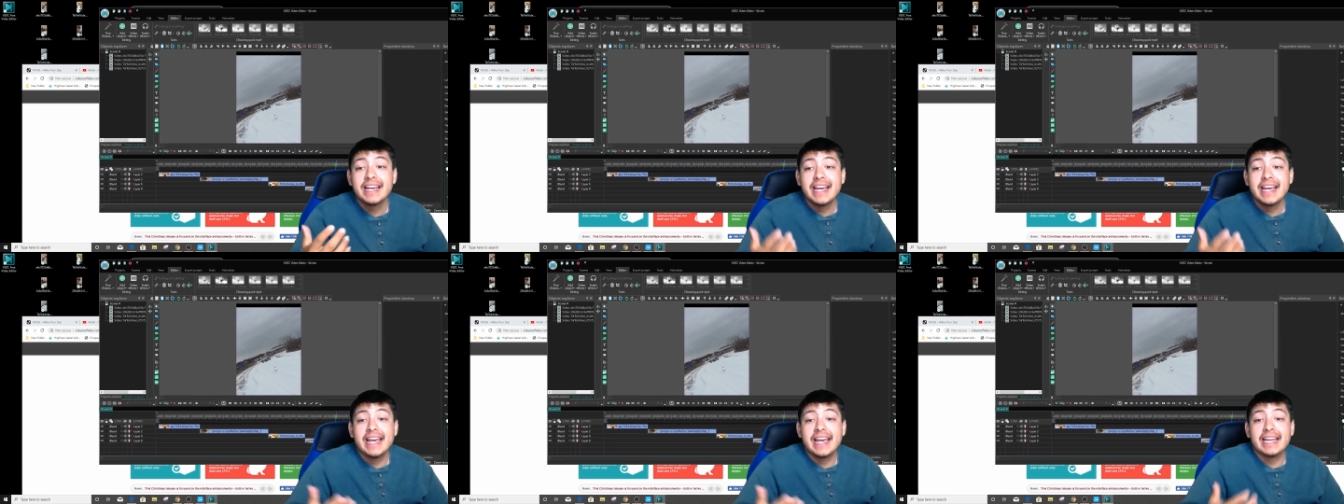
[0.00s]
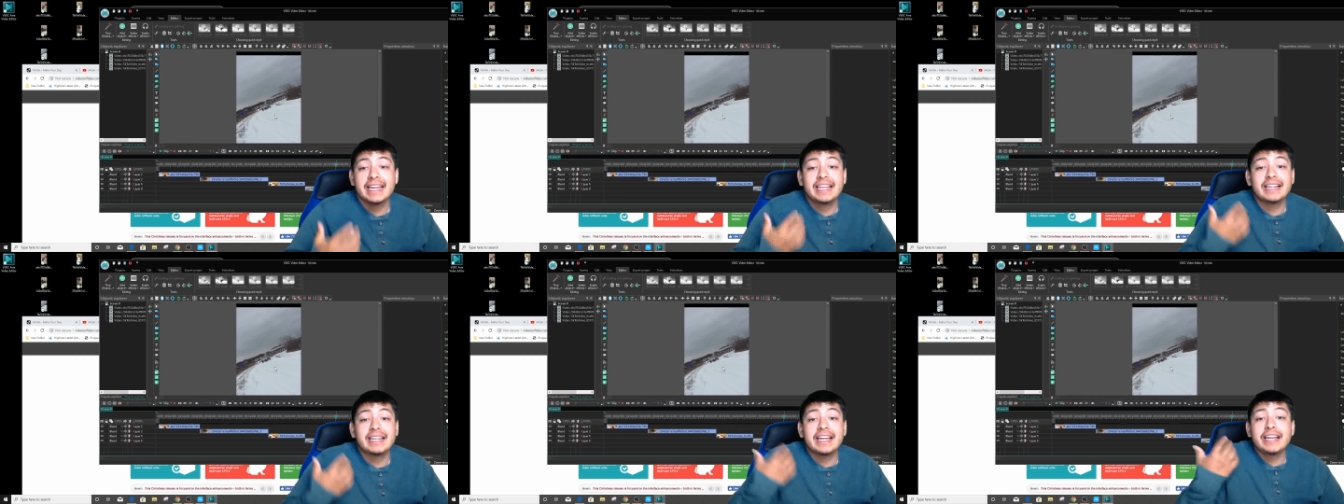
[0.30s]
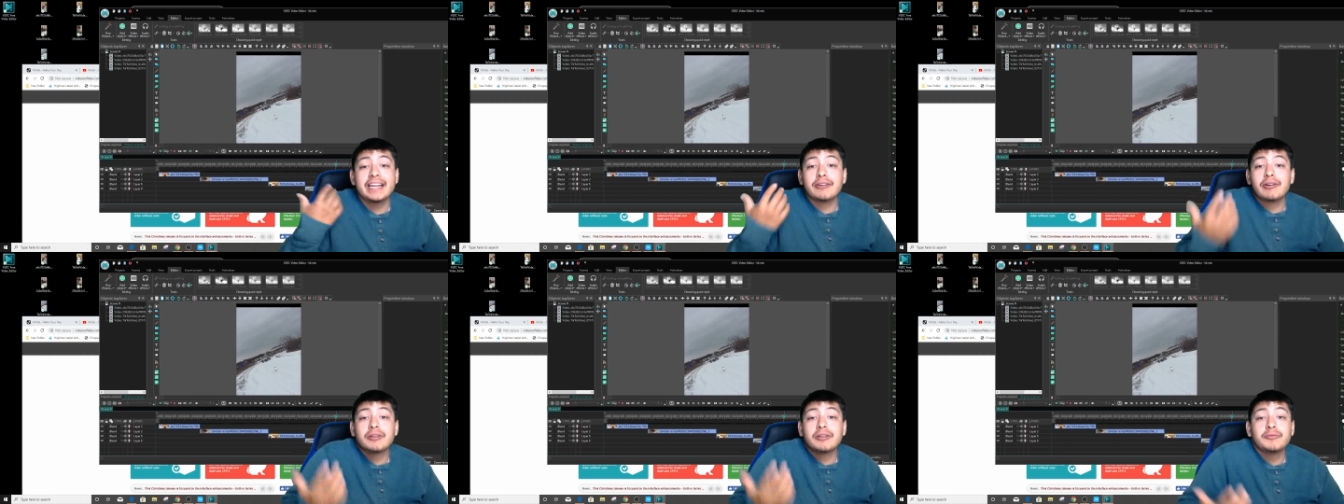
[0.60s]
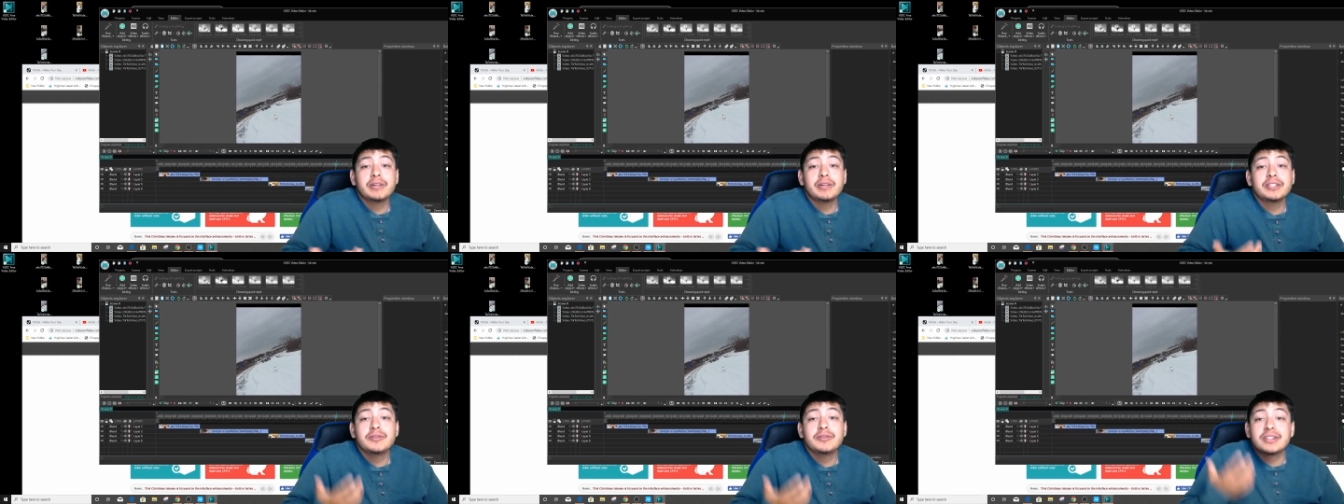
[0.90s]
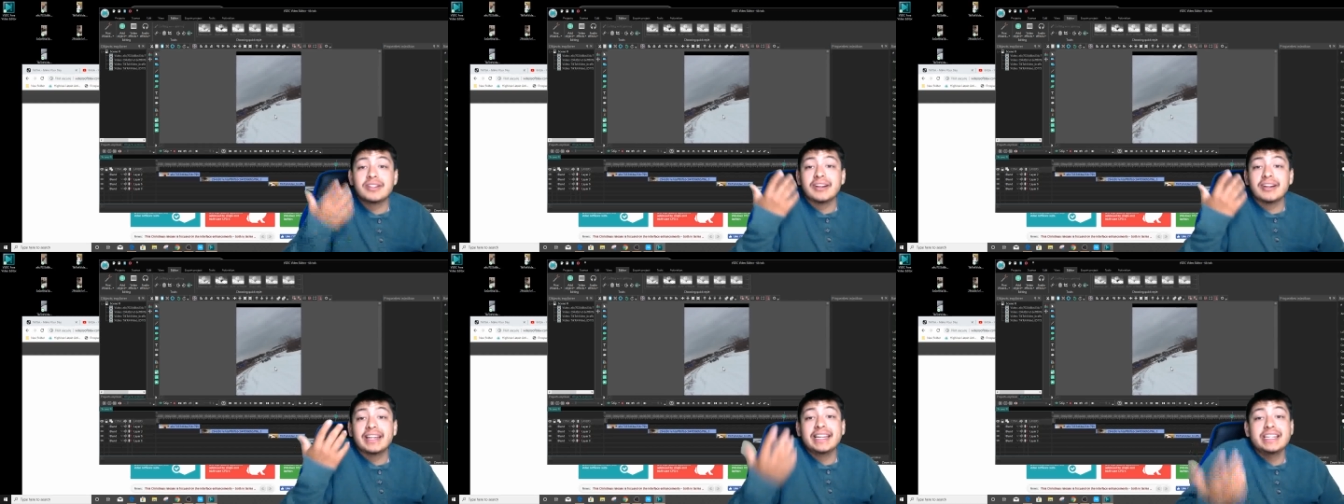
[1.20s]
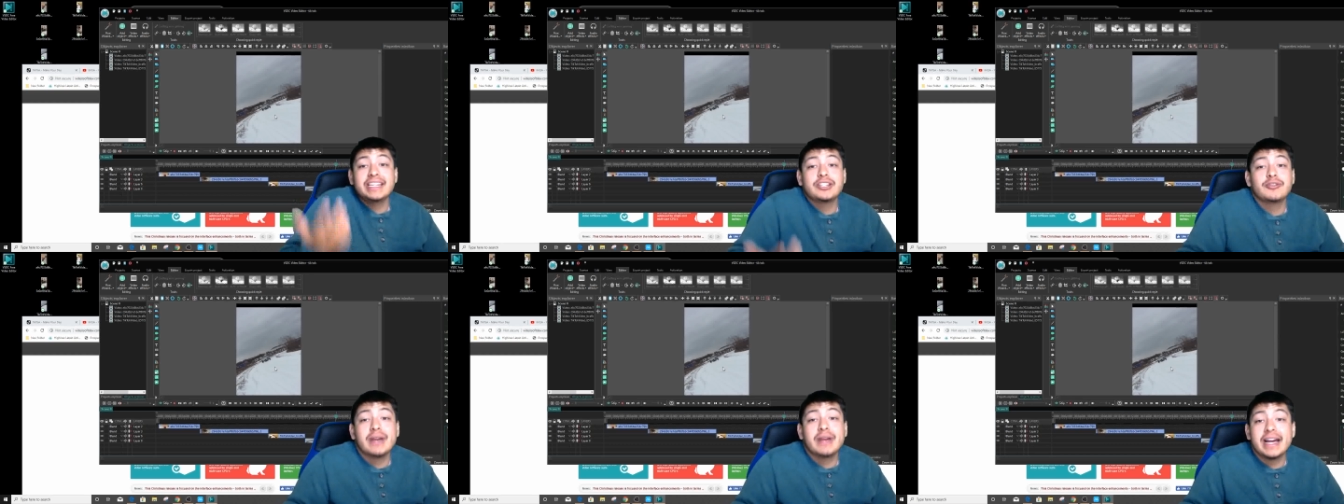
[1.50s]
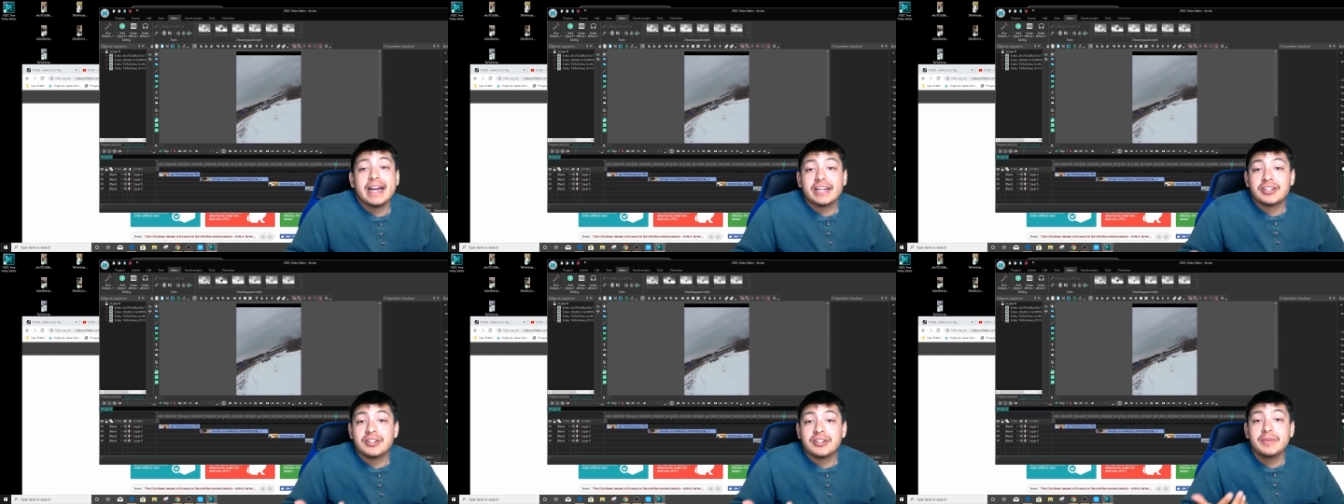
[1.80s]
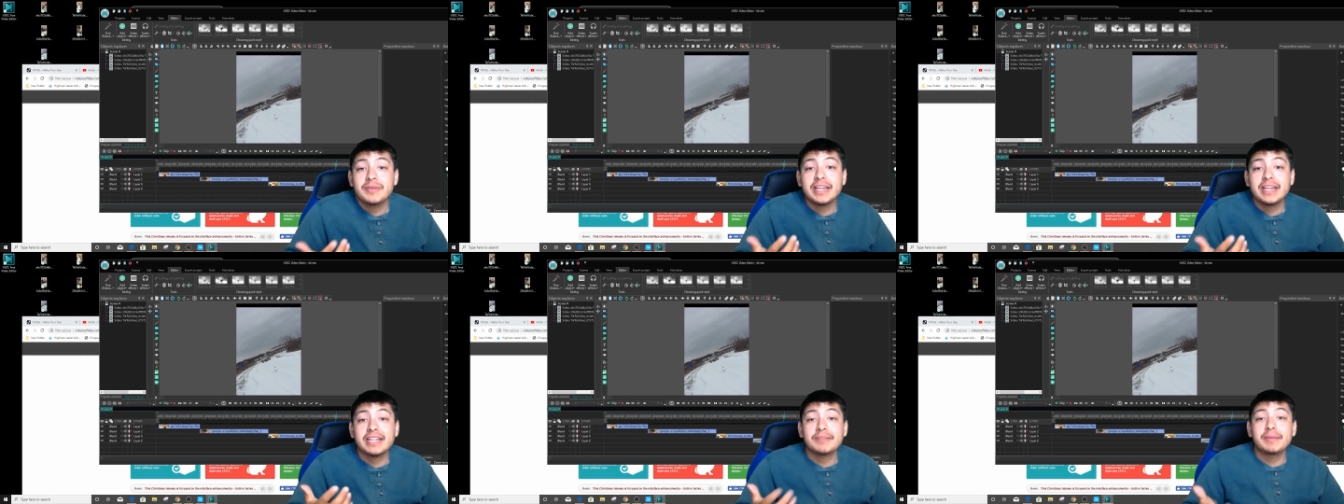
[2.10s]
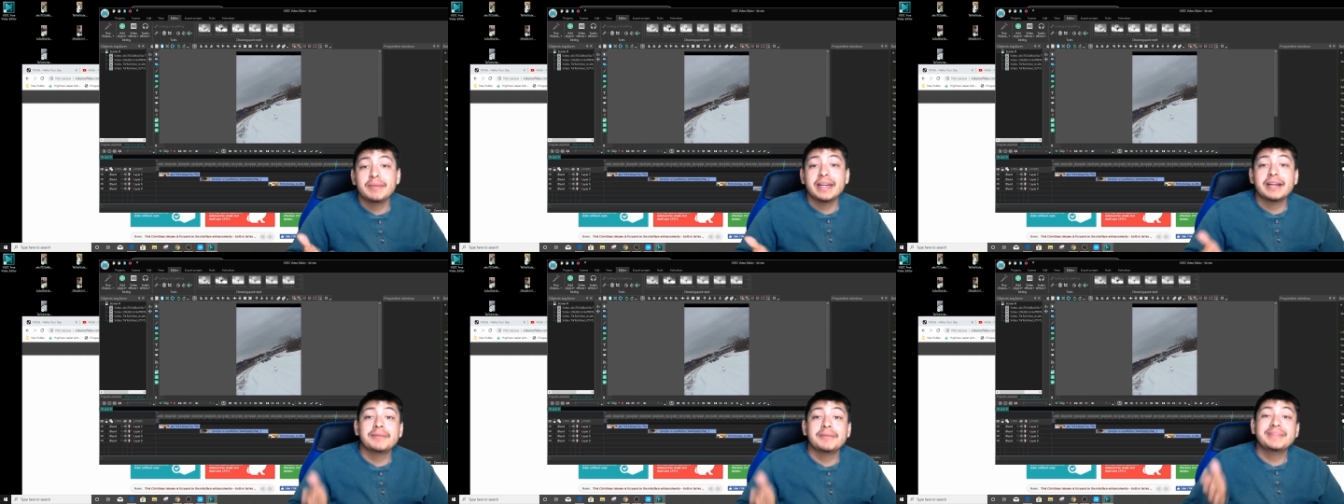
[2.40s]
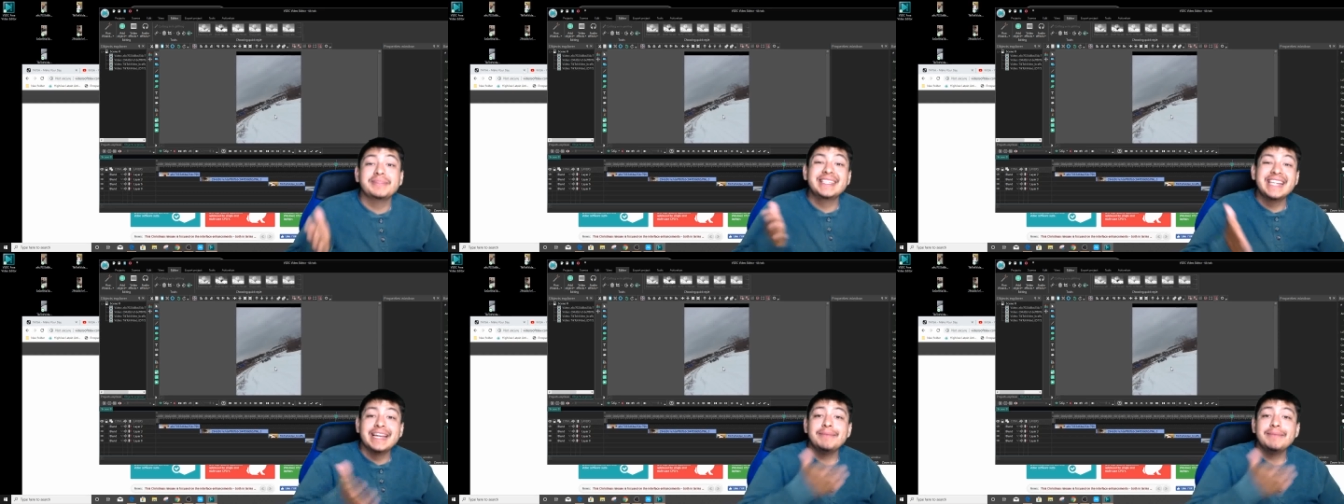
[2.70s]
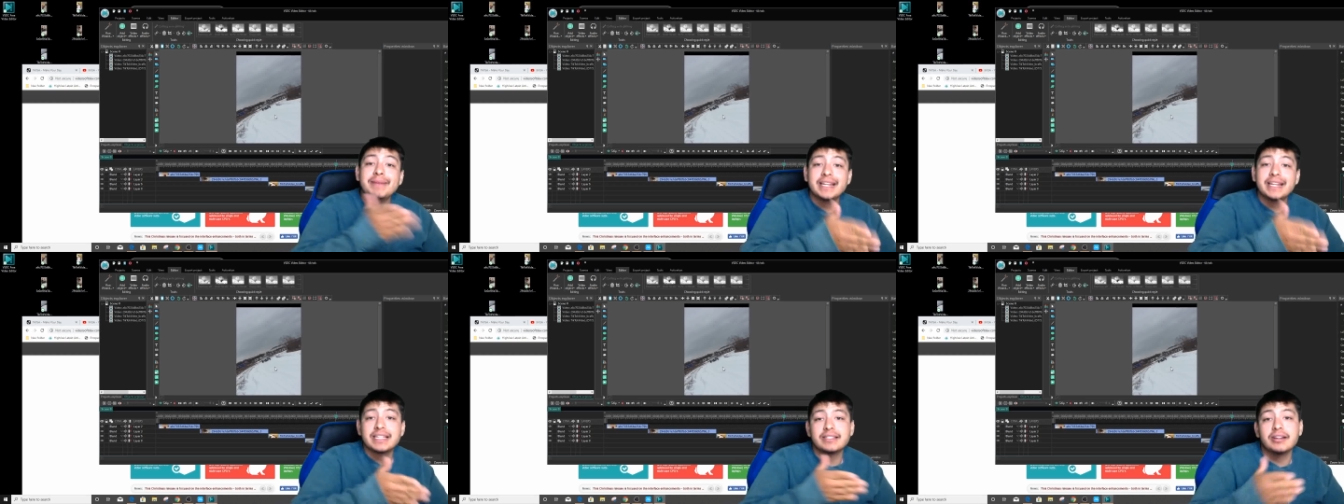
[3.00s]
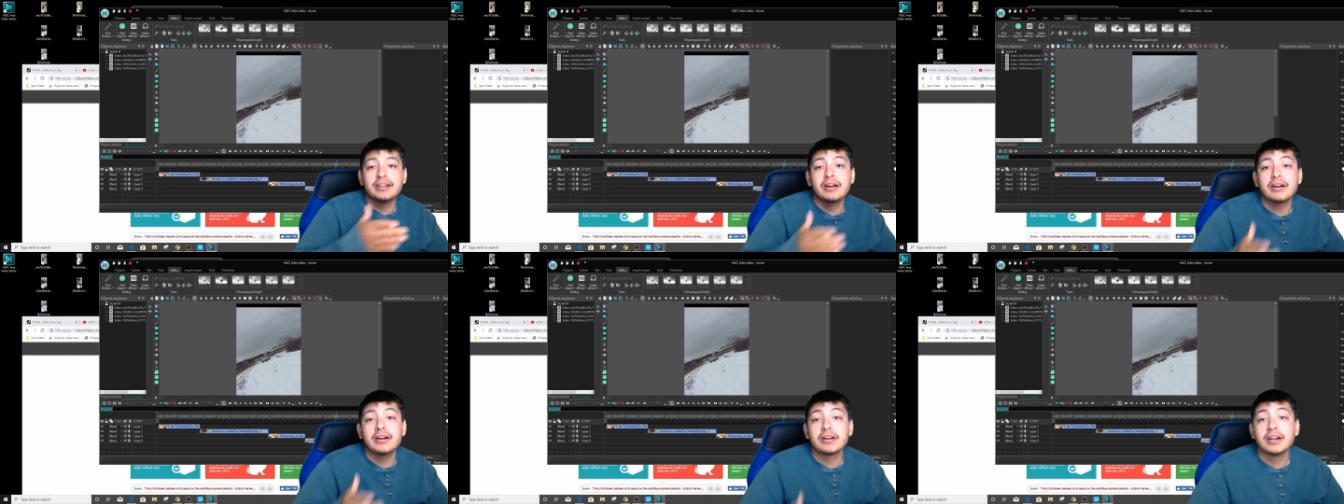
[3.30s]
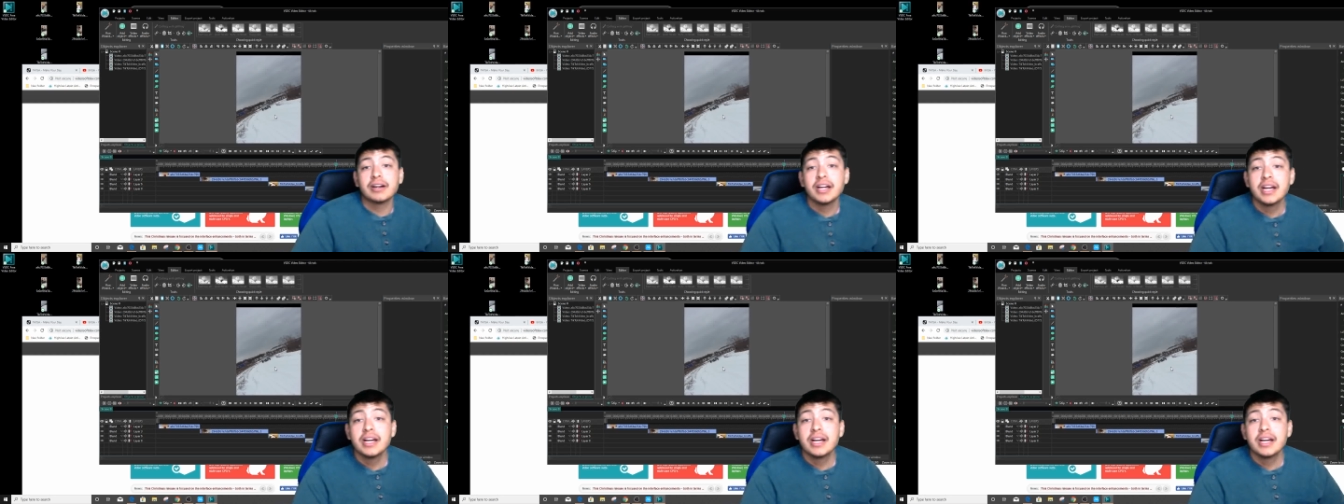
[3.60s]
And then later on, once we start getting traction, we can make them ten minutes long.